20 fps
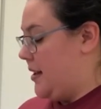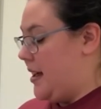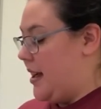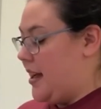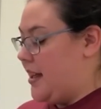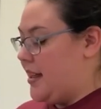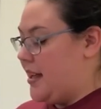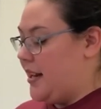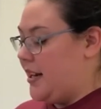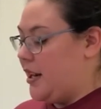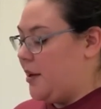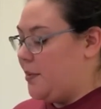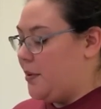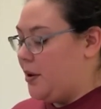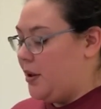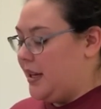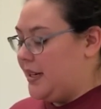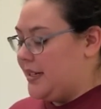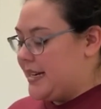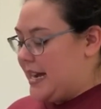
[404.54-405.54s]
and then you
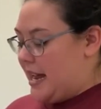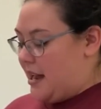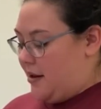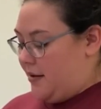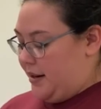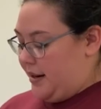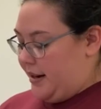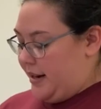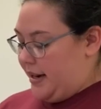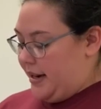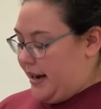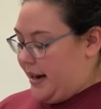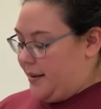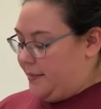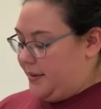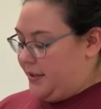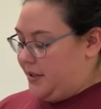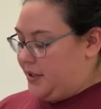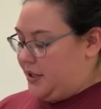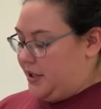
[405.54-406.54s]
pull it down in
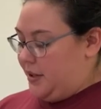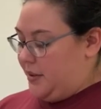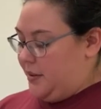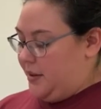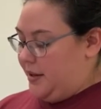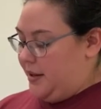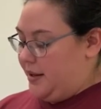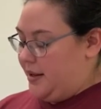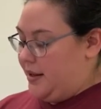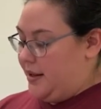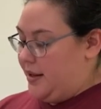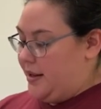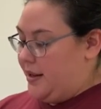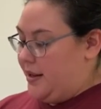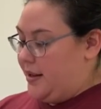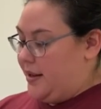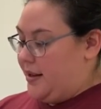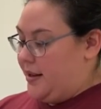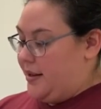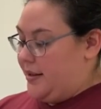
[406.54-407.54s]
amplitude,
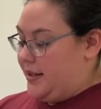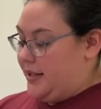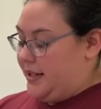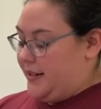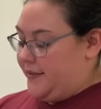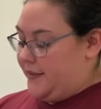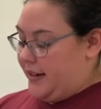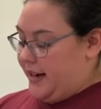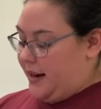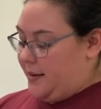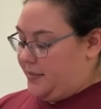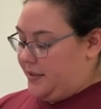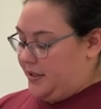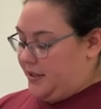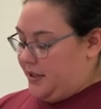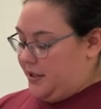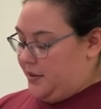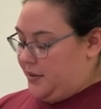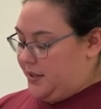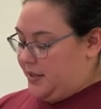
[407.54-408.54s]
the different
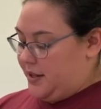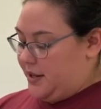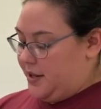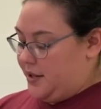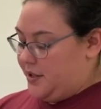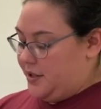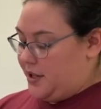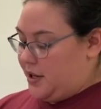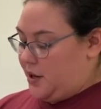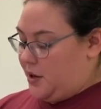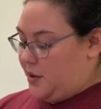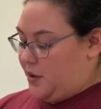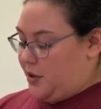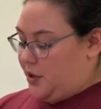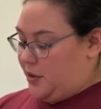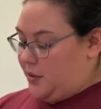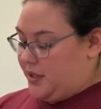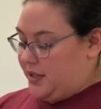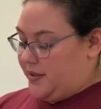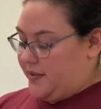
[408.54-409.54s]
amplitudes. So
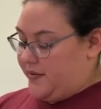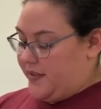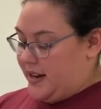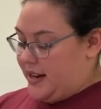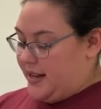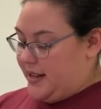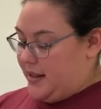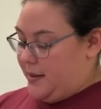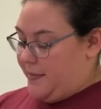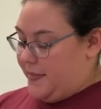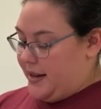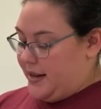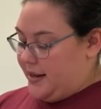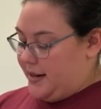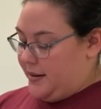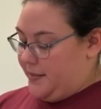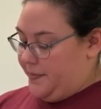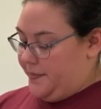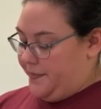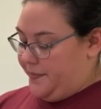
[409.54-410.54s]
you find the
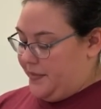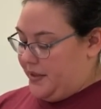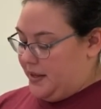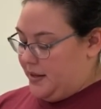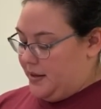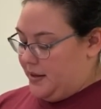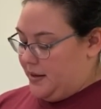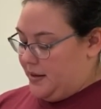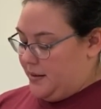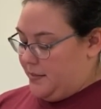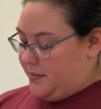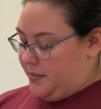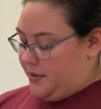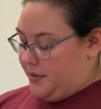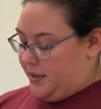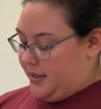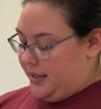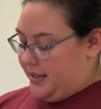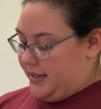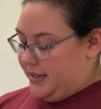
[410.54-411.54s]
bottom,
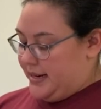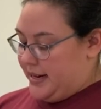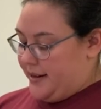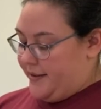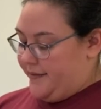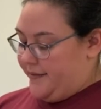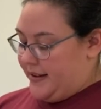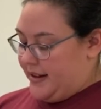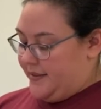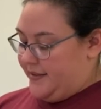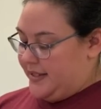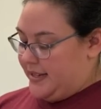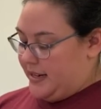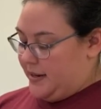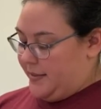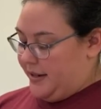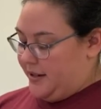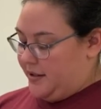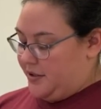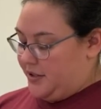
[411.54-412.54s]
pull it down 5
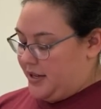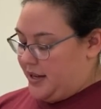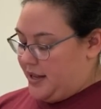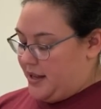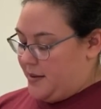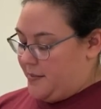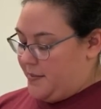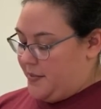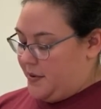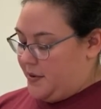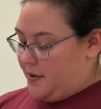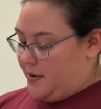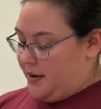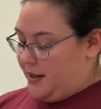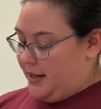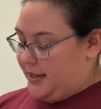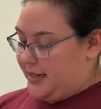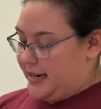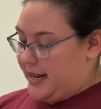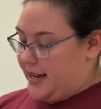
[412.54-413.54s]
centimeters, and then
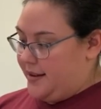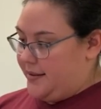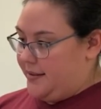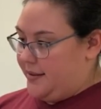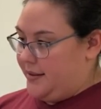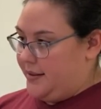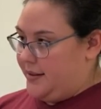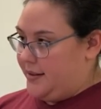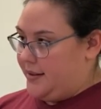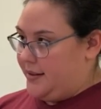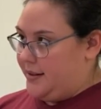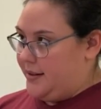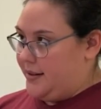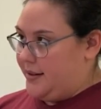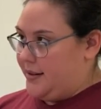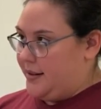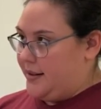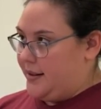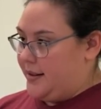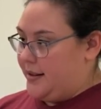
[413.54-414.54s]
pull it down,
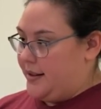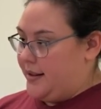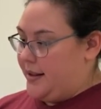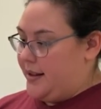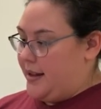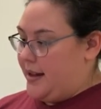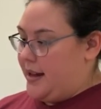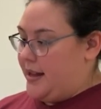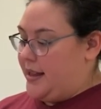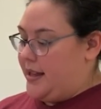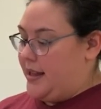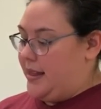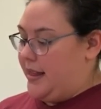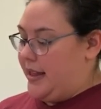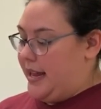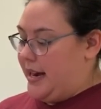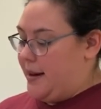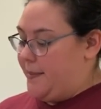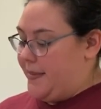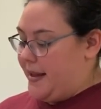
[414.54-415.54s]
and then
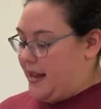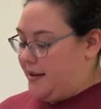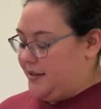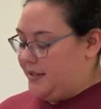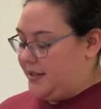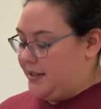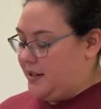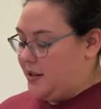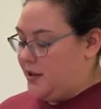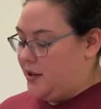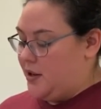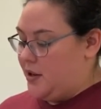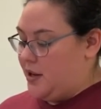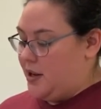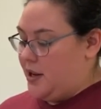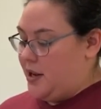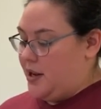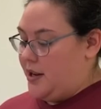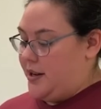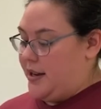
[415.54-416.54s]
let it bounce.
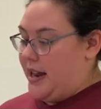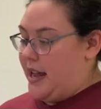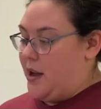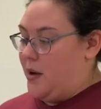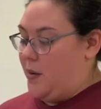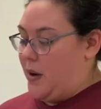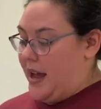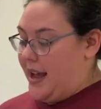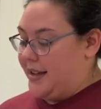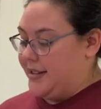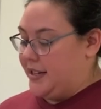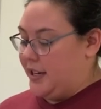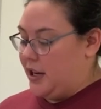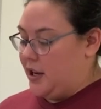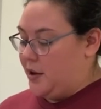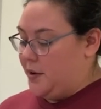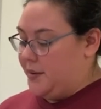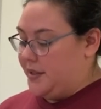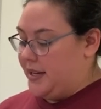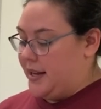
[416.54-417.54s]
Now, as it
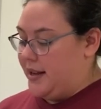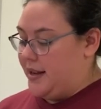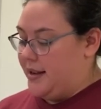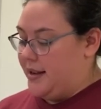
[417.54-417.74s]
goes